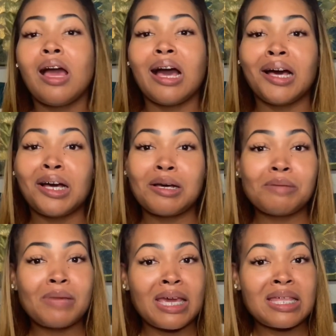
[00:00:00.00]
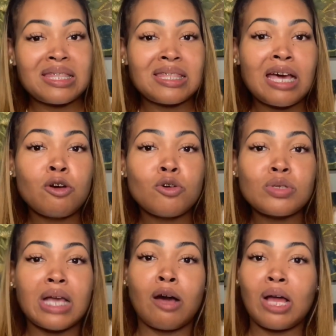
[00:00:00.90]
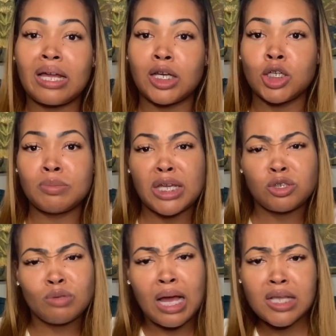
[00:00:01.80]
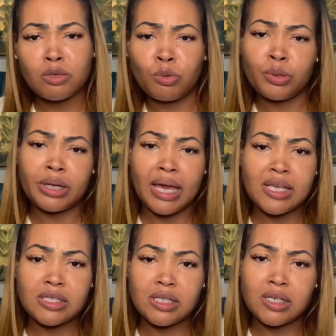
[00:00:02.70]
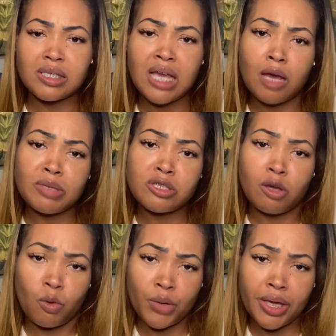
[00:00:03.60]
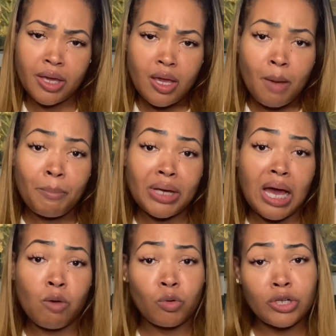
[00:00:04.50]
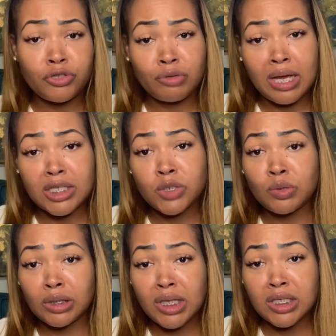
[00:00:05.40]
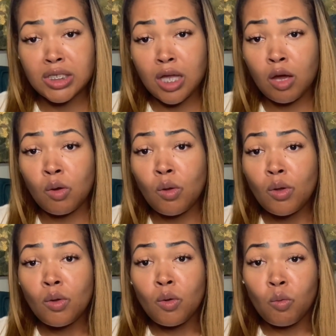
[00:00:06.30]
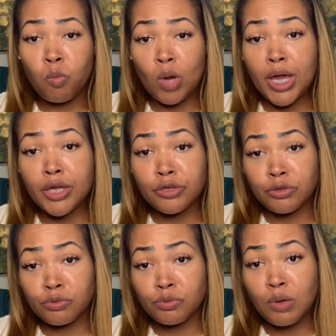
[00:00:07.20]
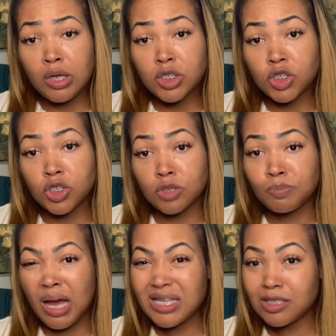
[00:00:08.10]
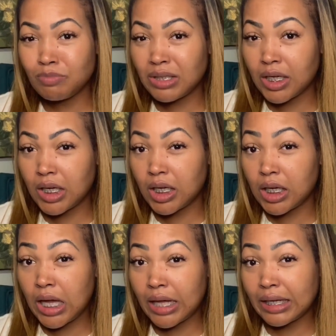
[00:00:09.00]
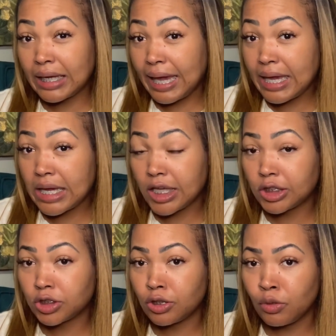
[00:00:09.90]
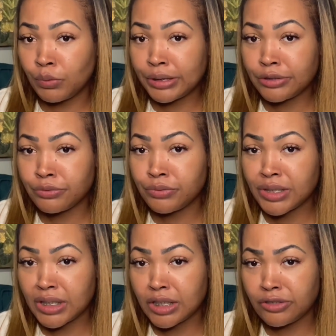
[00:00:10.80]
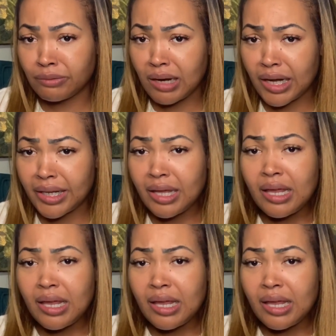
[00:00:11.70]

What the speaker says: And those I'll kind of update you guys on as the time is going, but I wanted you guys to at least know what you should possibly kind of gauge going to see Duran.